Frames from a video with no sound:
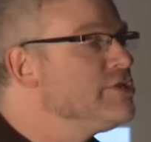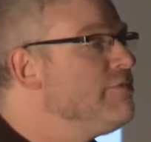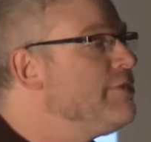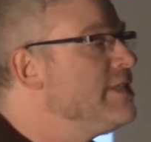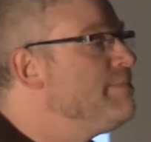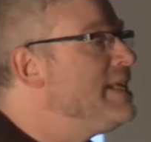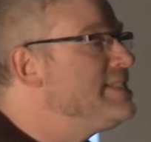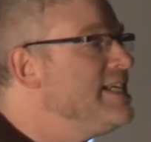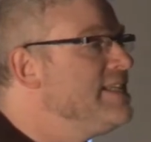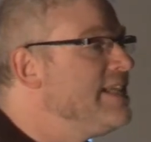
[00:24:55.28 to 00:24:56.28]
also for the
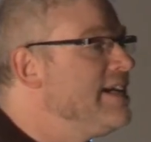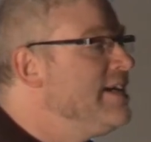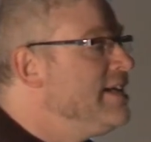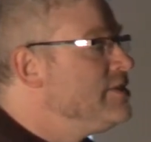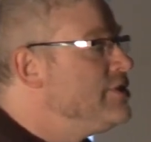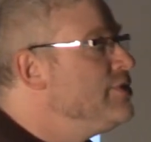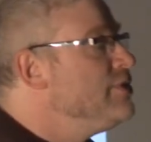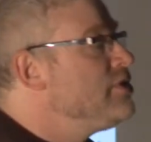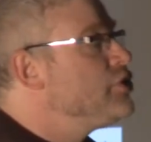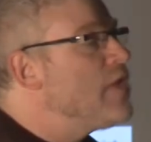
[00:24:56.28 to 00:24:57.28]
placenta
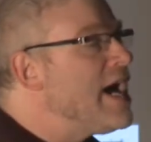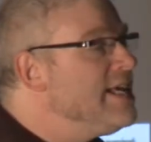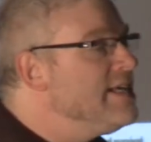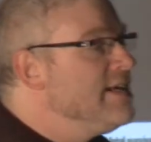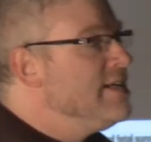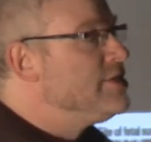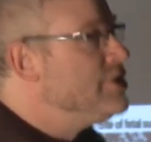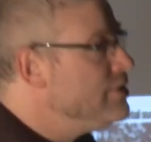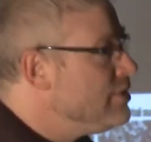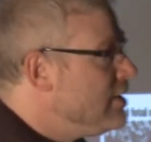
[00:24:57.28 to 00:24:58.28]
to try
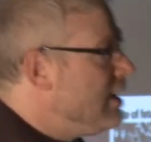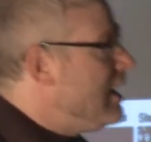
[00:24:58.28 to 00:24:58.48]
to